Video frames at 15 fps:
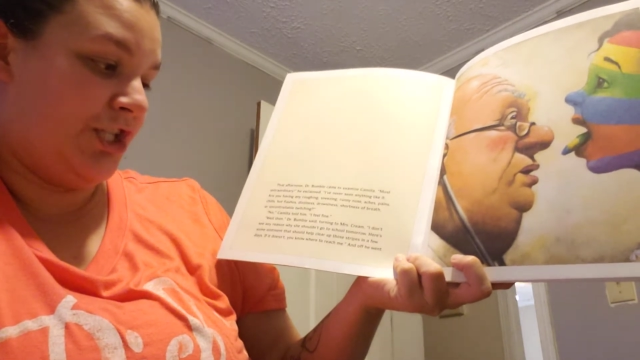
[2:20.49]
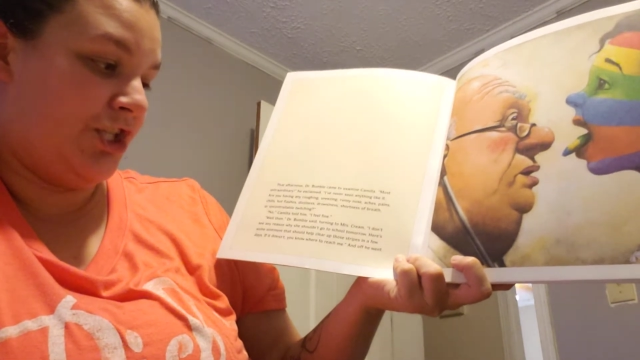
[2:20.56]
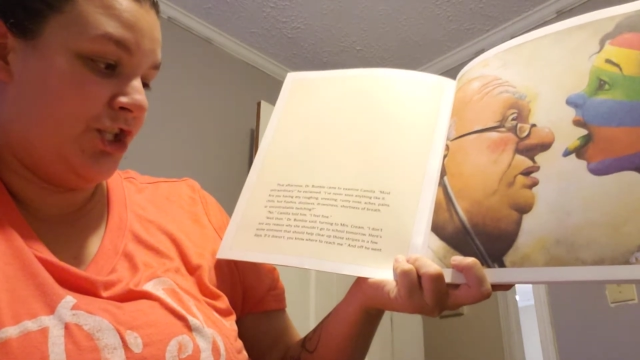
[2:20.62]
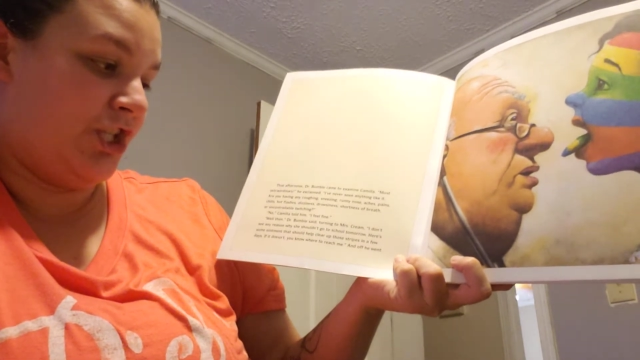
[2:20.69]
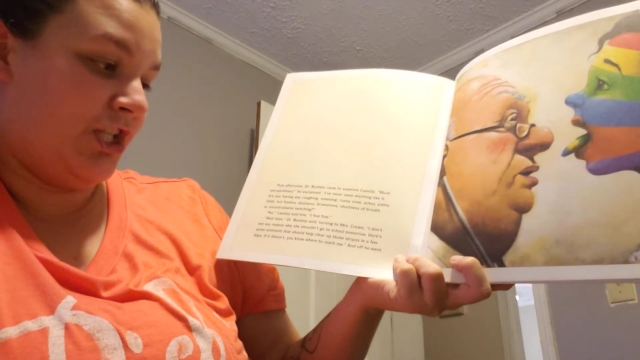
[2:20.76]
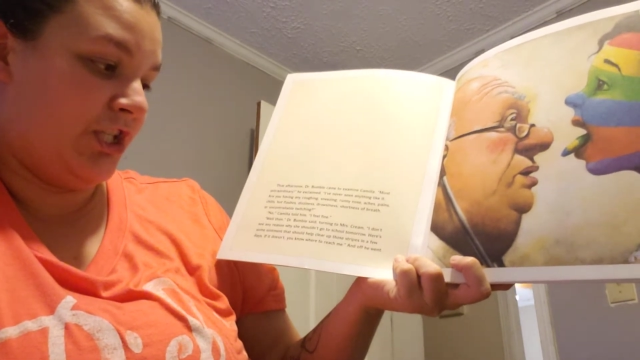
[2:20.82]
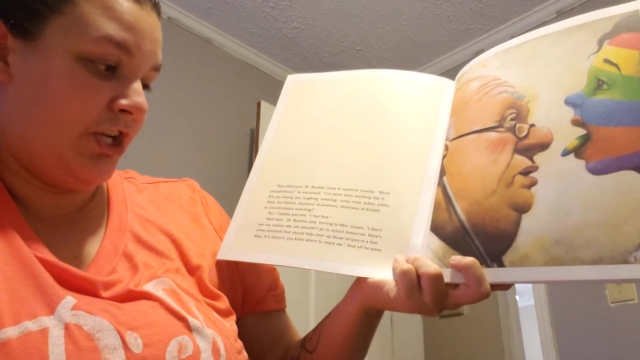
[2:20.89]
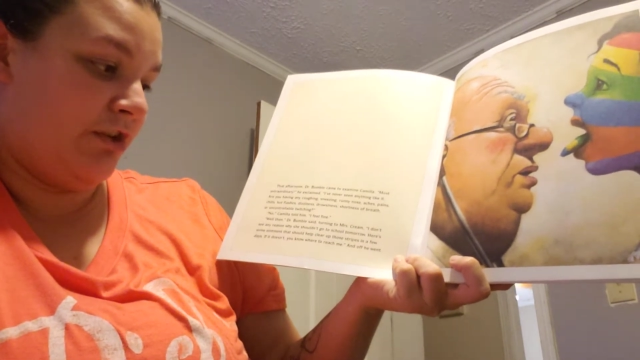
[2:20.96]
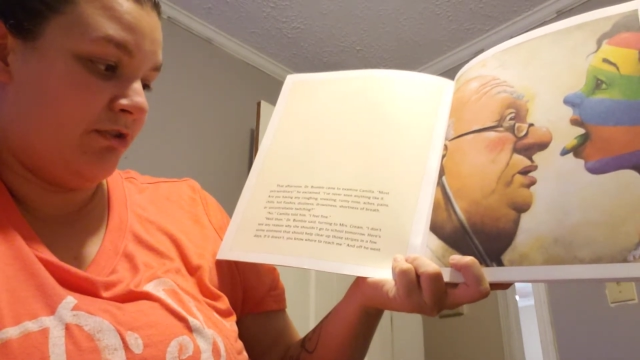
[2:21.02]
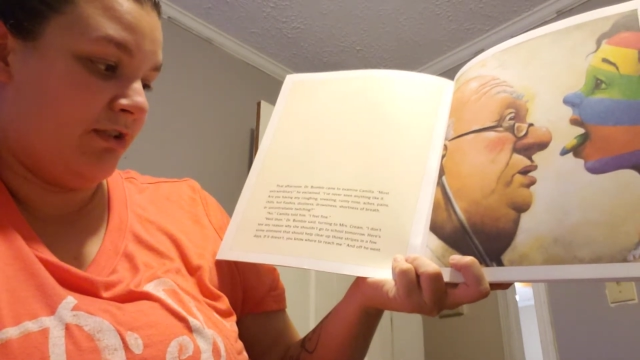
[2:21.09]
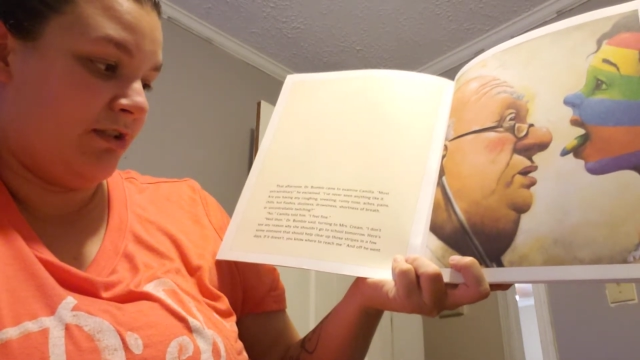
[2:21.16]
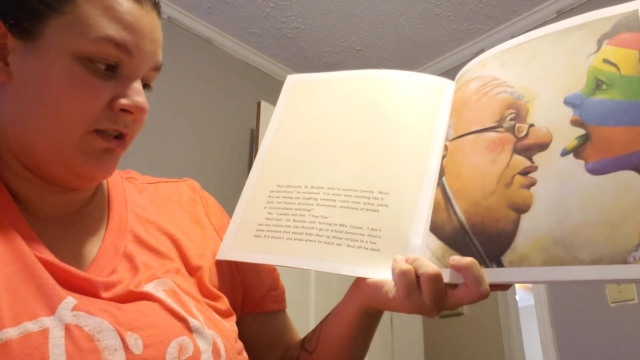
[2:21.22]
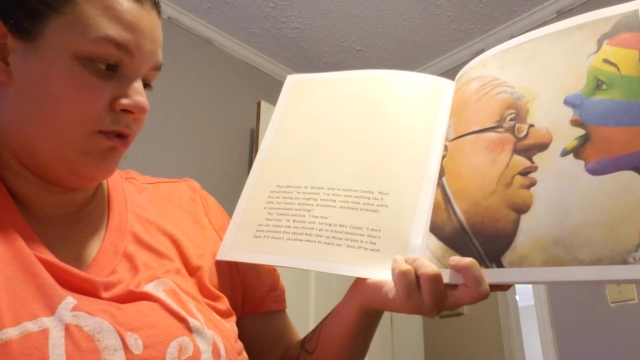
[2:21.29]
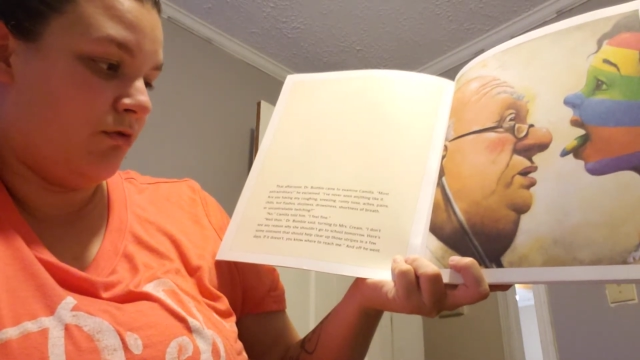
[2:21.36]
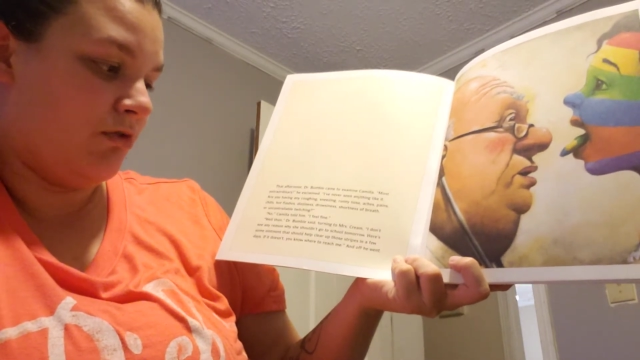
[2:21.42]
shouldn't go to
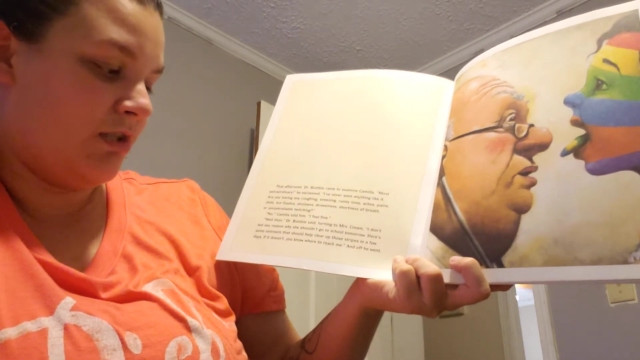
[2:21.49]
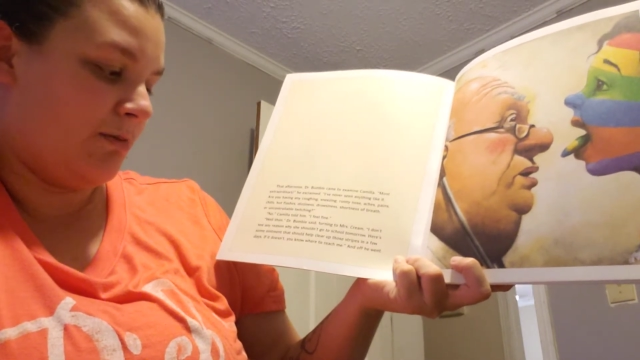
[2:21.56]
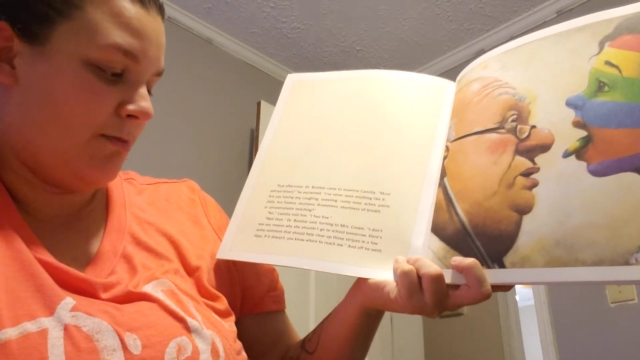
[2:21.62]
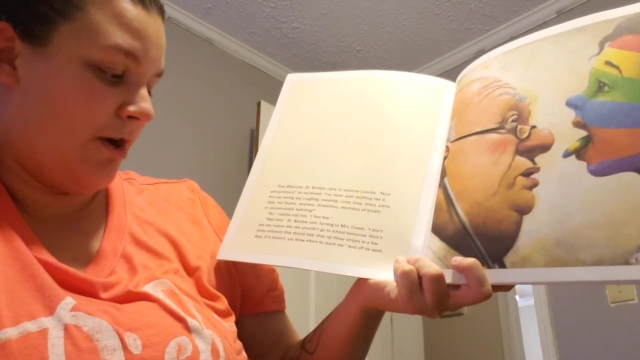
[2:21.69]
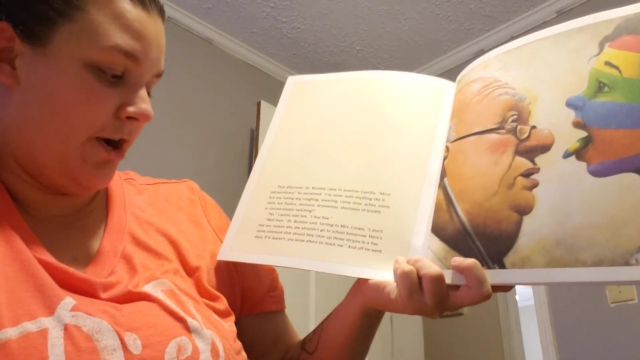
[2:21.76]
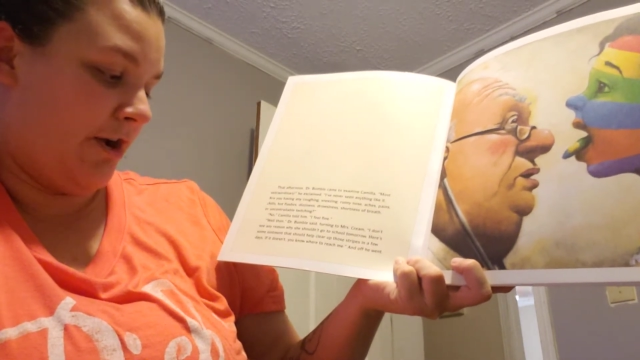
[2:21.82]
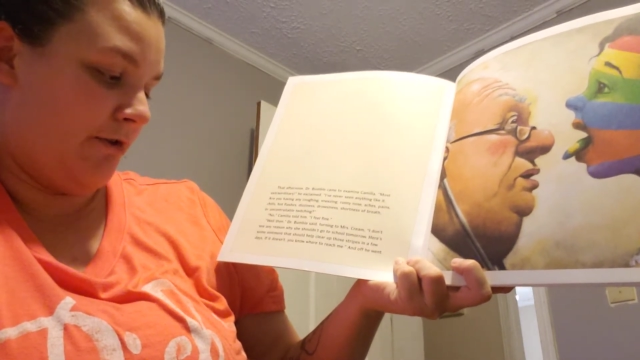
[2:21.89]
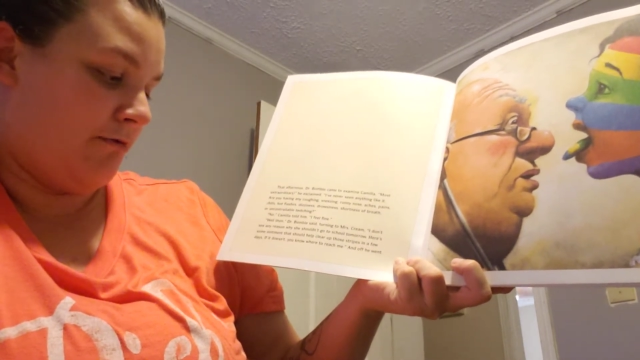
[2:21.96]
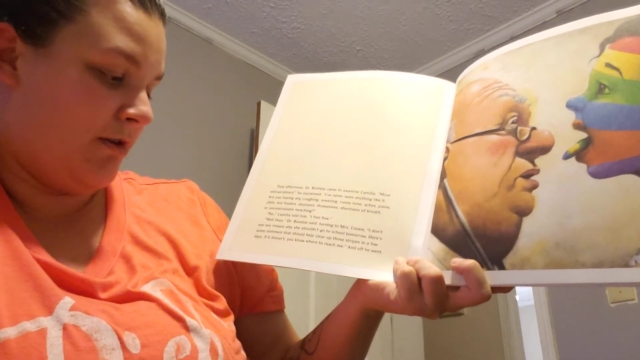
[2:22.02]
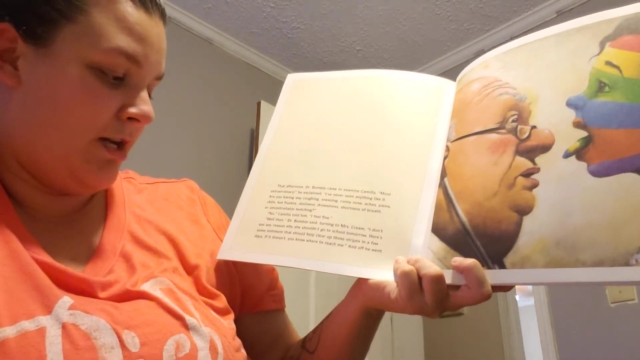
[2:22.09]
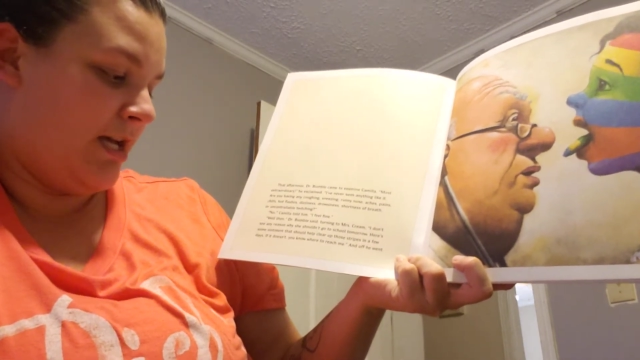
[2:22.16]
school tomorrow.